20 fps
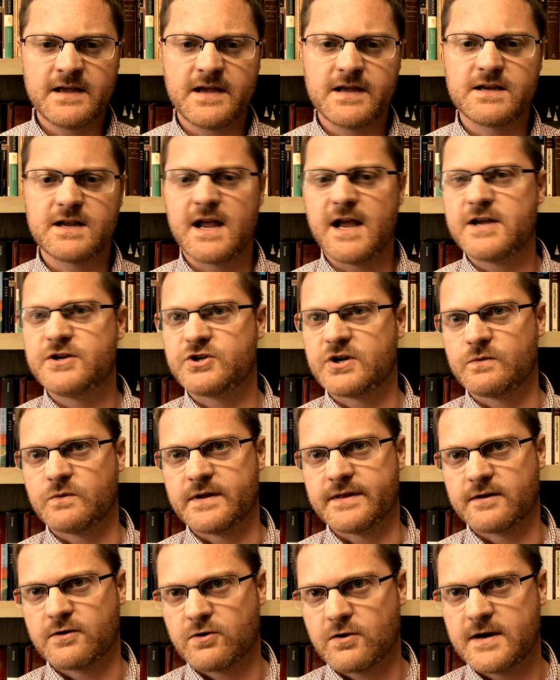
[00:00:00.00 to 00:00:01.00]
engaging
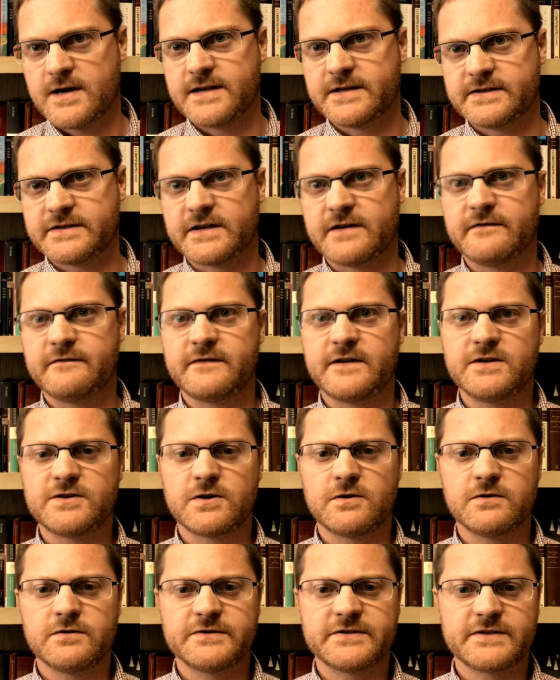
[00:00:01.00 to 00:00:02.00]
with critics of
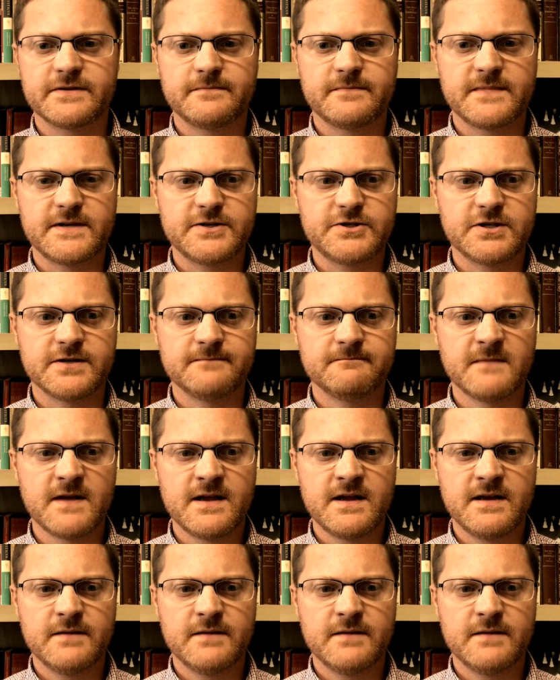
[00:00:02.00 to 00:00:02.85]
eternal submission,